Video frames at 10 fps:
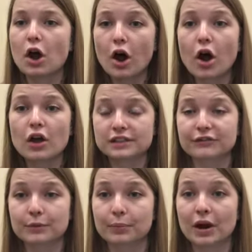all
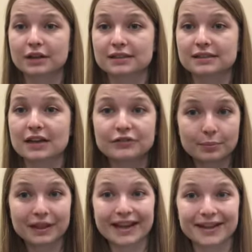different parts of the
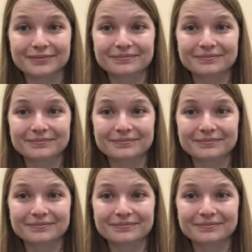plant.